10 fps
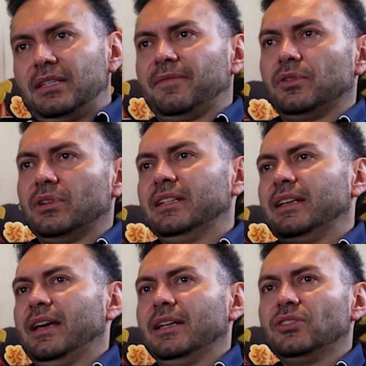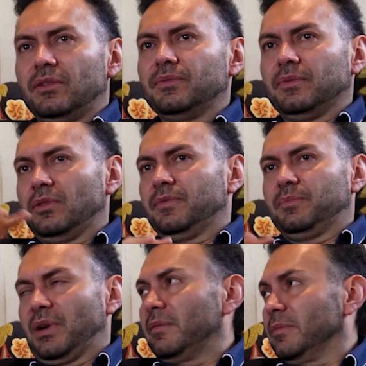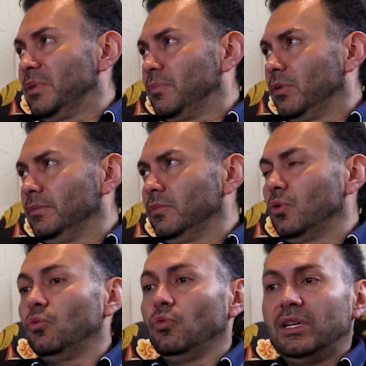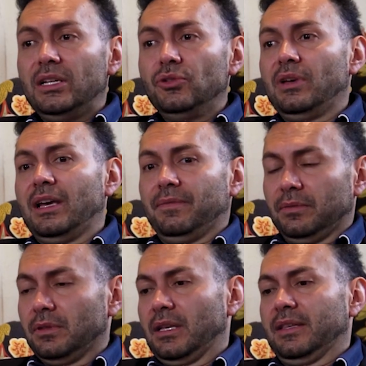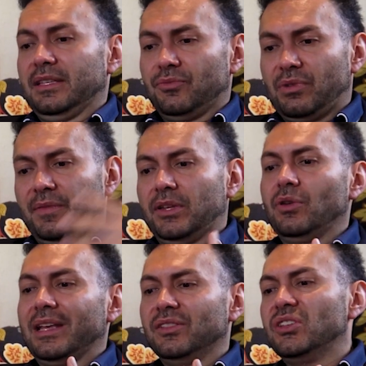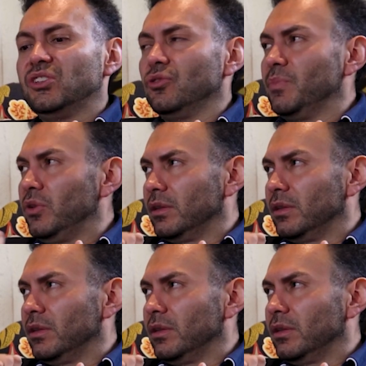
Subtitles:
sector in the hands of private people, we need to have like this revenue and distribute